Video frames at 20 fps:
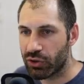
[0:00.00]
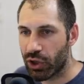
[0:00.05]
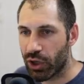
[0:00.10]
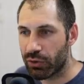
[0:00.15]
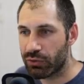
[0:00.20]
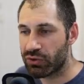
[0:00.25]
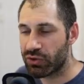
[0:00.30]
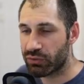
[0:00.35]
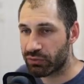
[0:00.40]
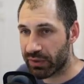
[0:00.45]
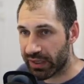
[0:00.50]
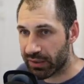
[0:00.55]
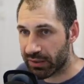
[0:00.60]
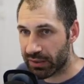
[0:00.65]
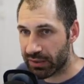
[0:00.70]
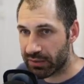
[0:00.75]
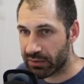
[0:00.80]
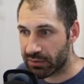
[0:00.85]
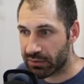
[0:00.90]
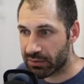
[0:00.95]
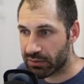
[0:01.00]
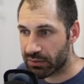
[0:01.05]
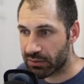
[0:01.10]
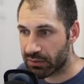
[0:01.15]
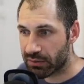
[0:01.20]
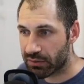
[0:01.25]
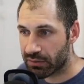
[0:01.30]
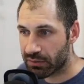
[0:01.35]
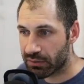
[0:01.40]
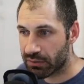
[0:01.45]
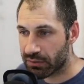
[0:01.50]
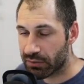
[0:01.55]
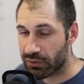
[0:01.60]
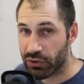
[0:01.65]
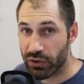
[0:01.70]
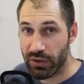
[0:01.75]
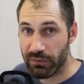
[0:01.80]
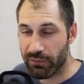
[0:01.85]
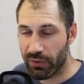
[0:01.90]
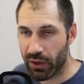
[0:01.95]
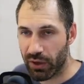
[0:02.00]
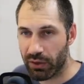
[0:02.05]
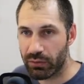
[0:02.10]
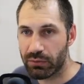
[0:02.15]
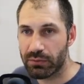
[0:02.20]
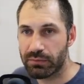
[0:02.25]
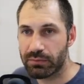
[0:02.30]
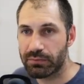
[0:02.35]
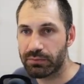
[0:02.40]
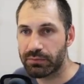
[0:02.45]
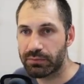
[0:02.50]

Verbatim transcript: go directly to the file